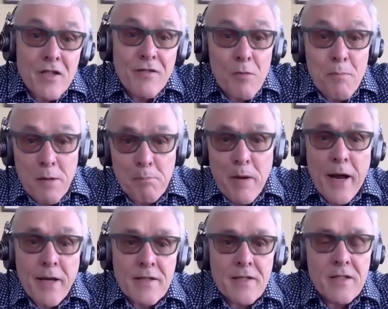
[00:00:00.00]
of the big
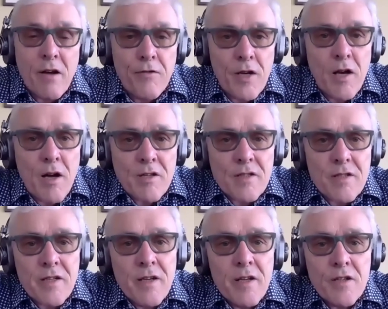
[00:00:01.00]
banks over the last
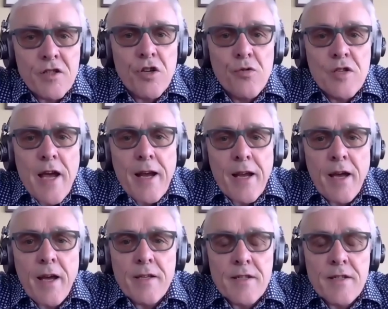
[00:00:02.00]
2
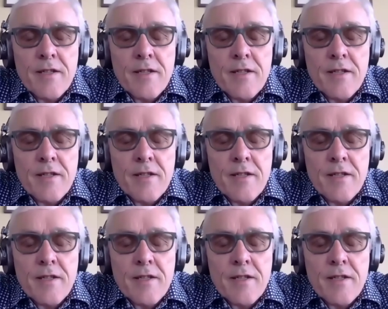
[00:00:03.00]
decades.